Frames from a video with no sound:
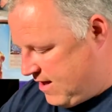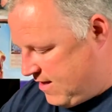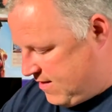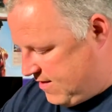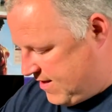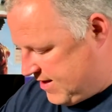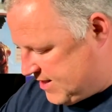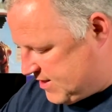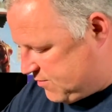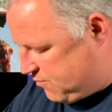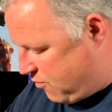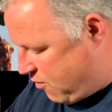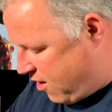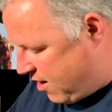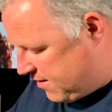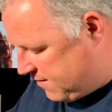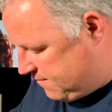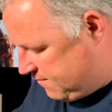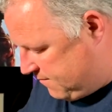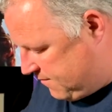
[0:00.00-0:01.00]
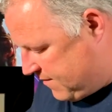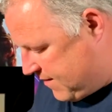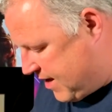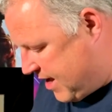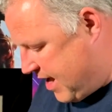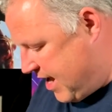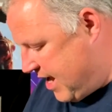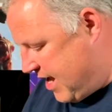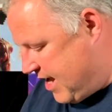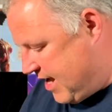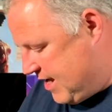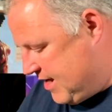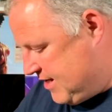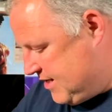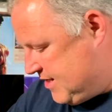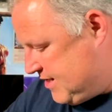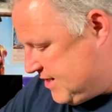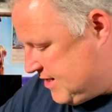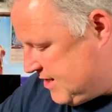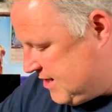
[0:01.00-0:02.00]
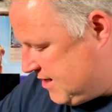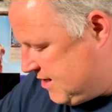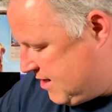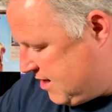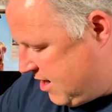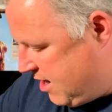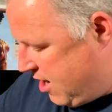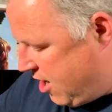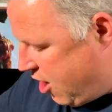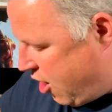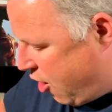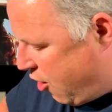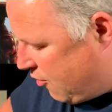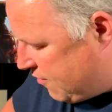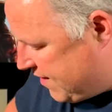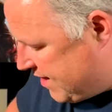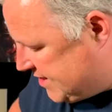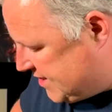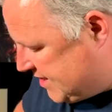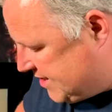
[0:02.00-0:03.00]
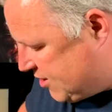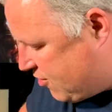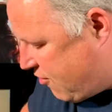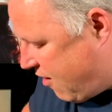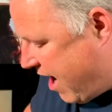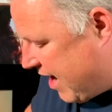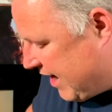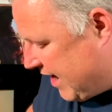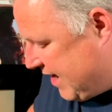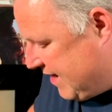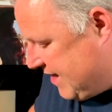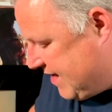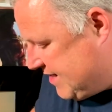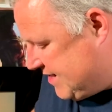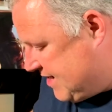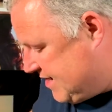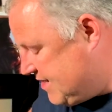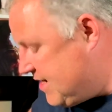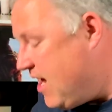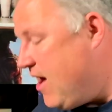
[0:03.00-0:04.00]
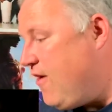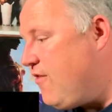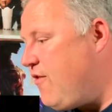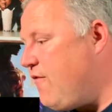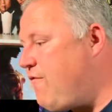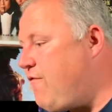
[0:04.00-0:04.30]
This one is, oh, this is cracking. This is The